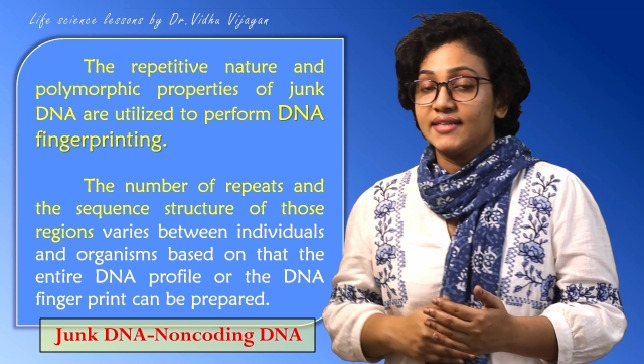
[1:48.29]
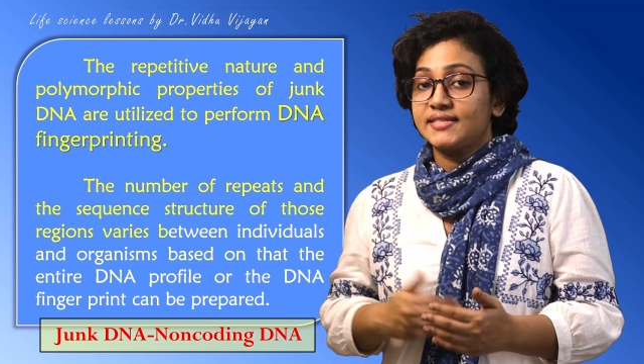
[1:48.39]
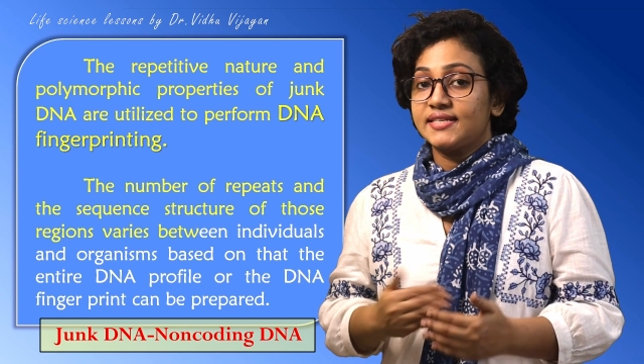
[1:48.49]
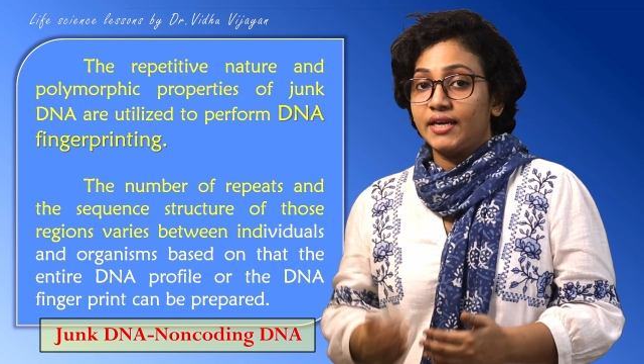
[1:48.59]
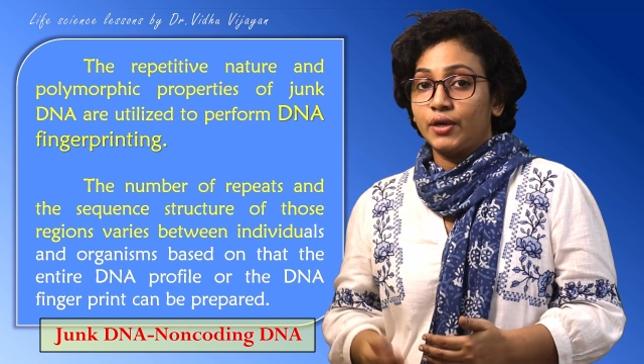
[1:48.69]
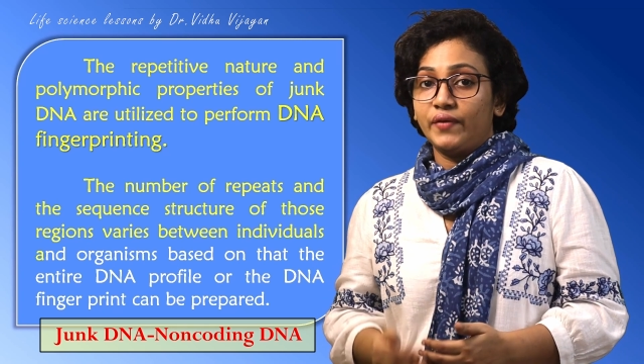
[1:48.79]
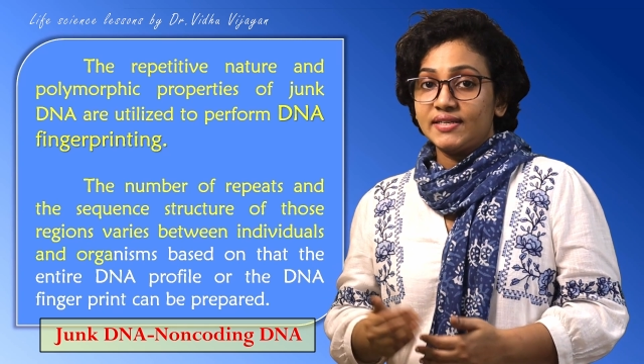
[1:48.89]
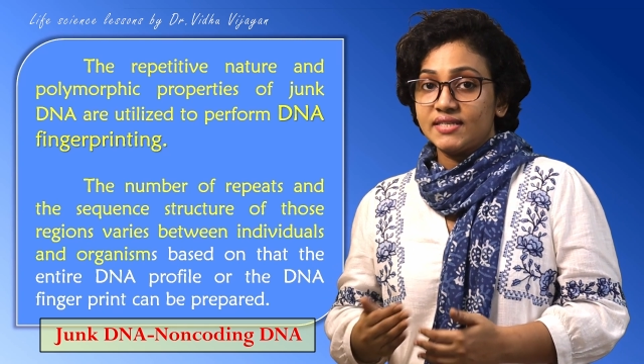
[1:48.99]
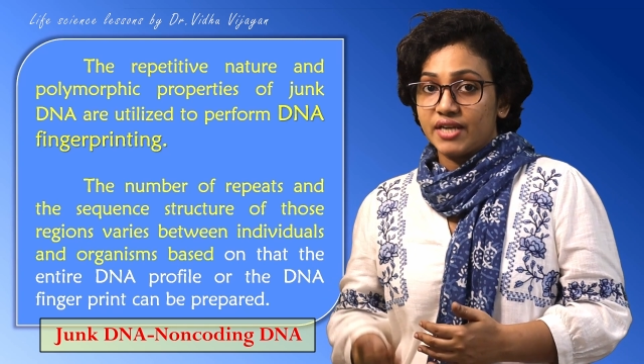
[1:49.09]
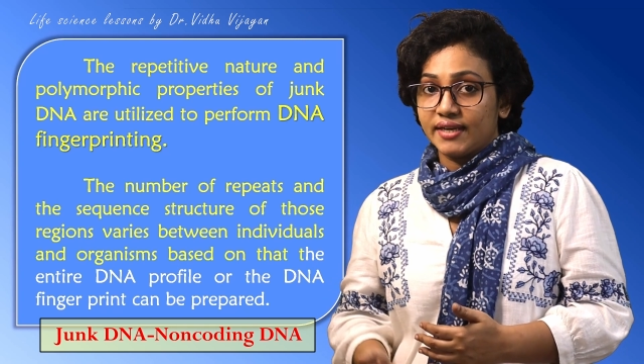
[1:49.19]
the
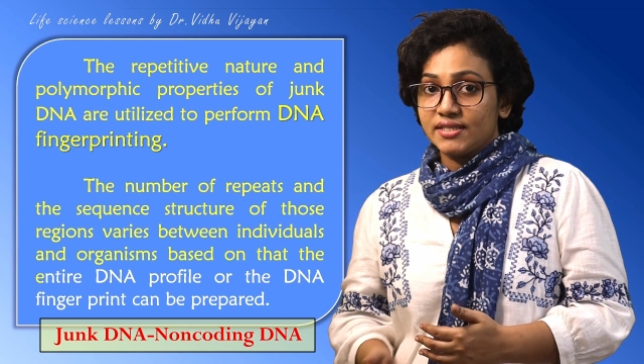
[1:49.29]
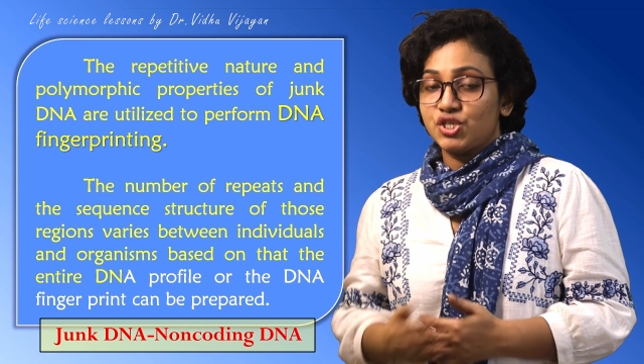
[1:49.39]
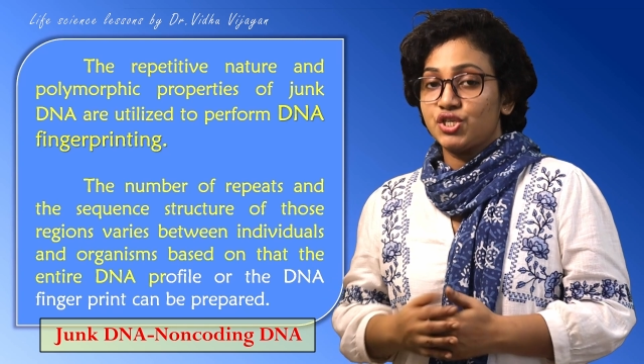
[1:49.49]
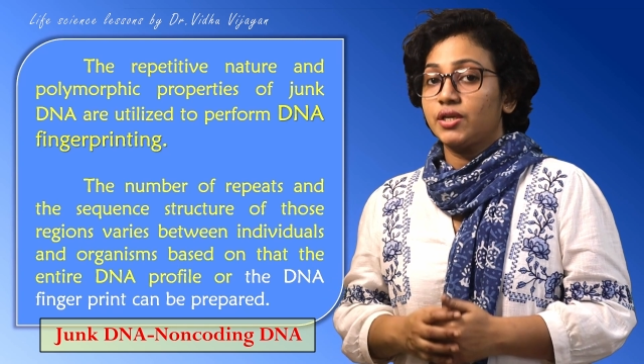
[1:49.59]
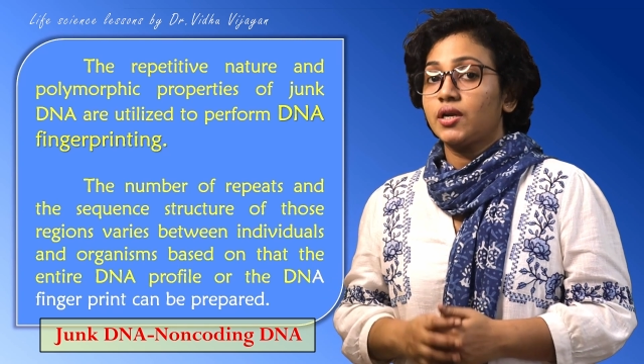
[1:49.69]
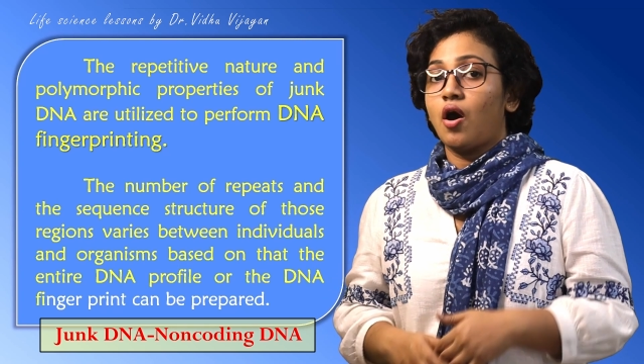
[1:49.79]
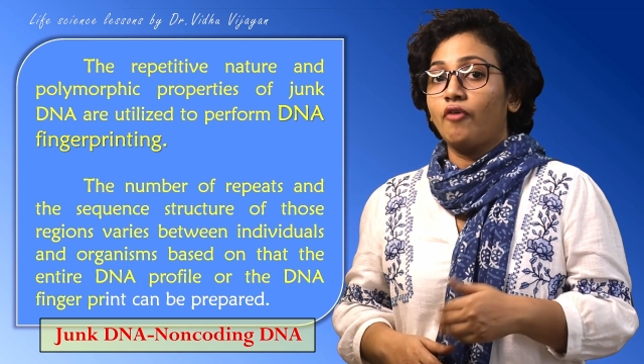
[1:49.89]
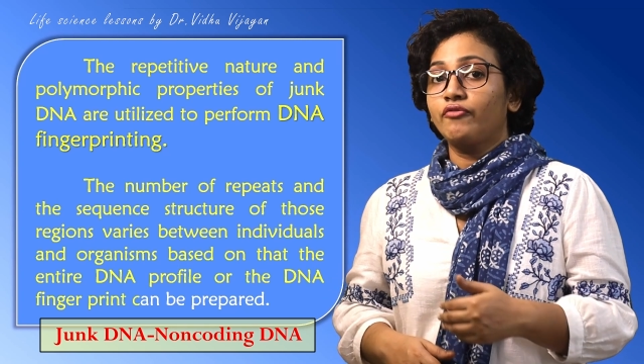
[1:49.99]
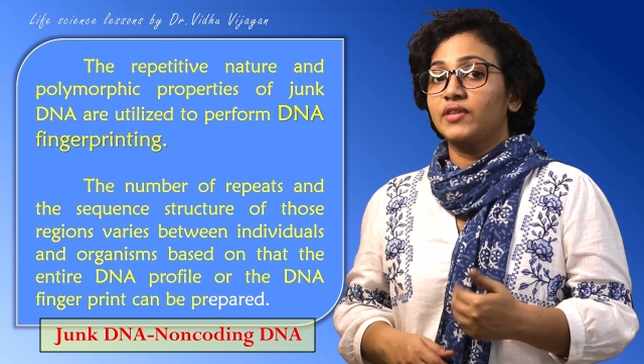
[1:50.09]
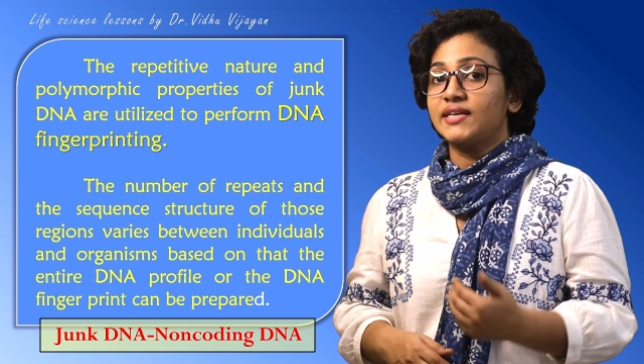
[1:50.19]
sequence structure
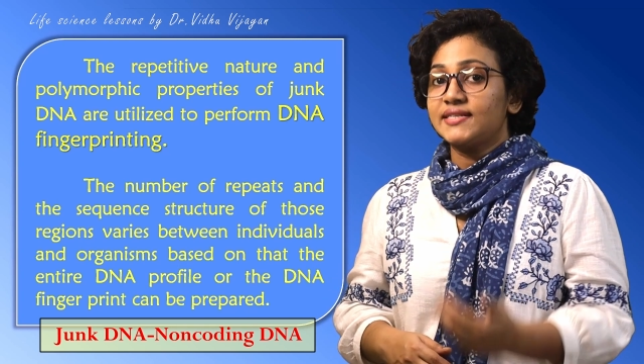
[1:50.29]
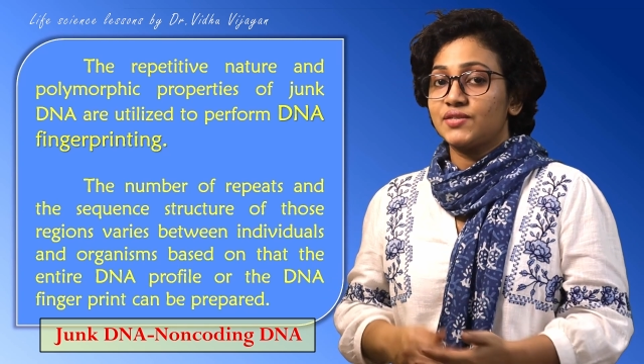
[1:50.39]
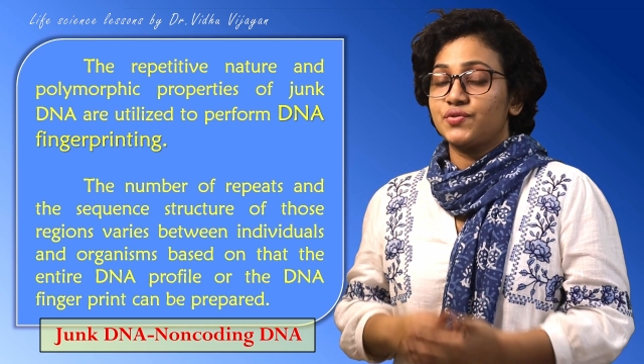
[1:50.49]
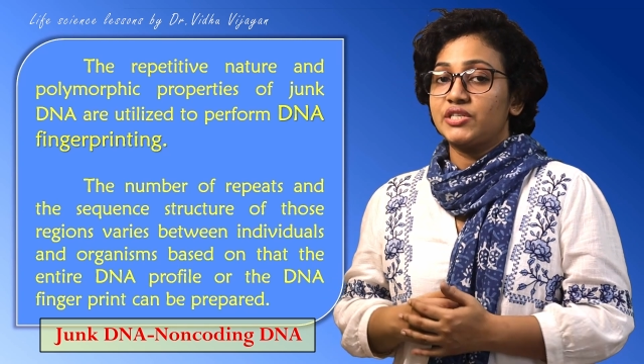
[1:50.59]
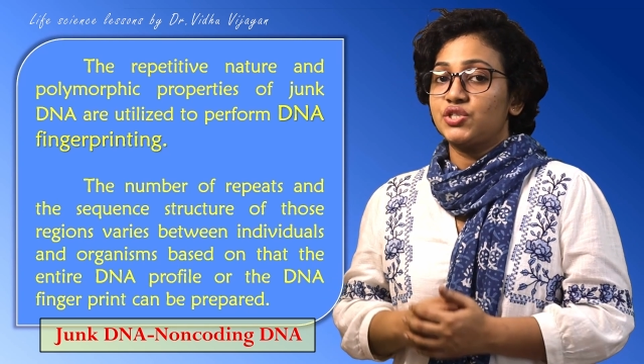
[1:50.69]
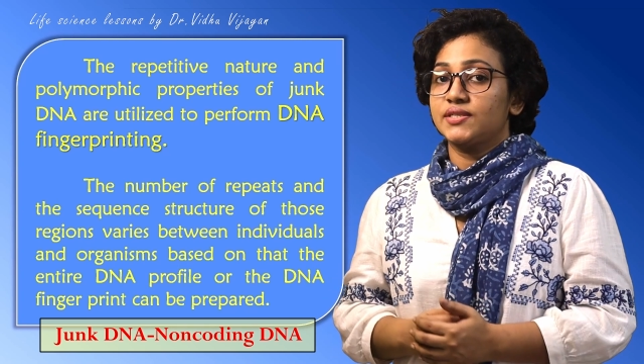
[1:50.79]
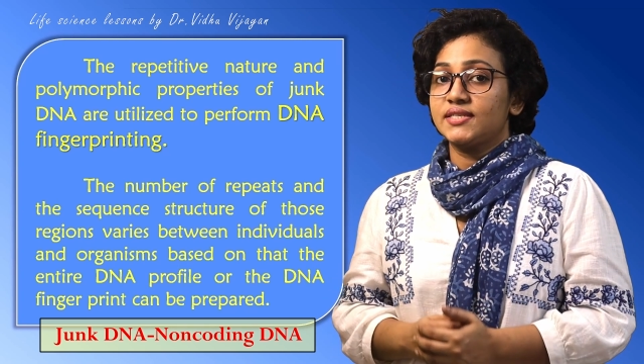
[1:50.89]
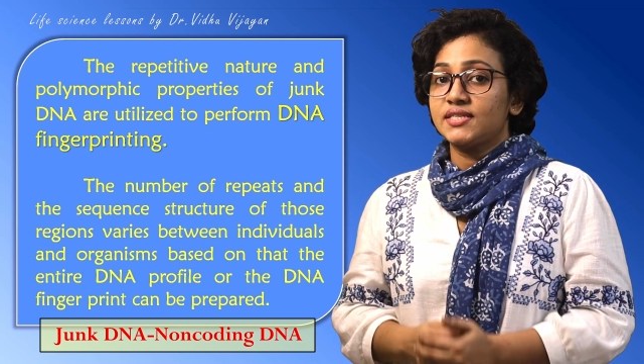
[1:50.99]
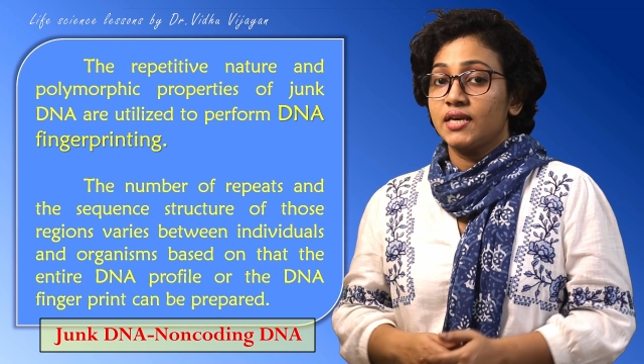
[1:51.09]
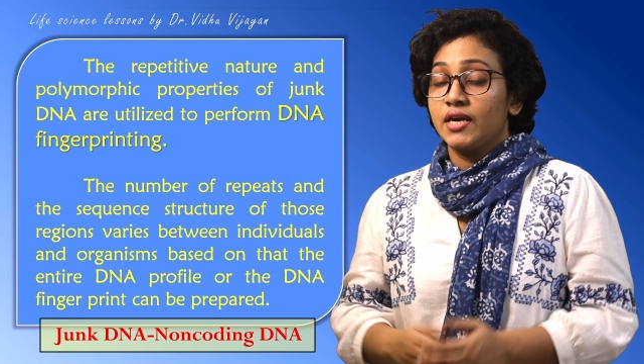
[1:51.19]
of these
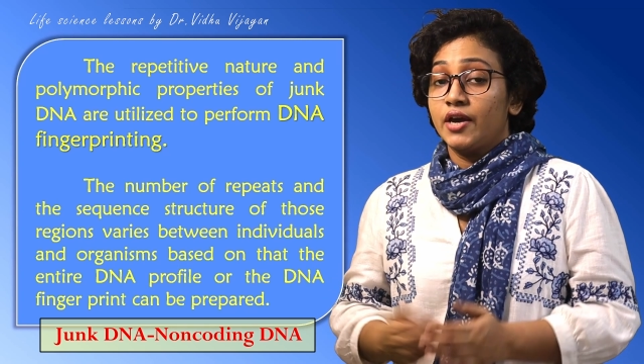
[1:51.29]
regions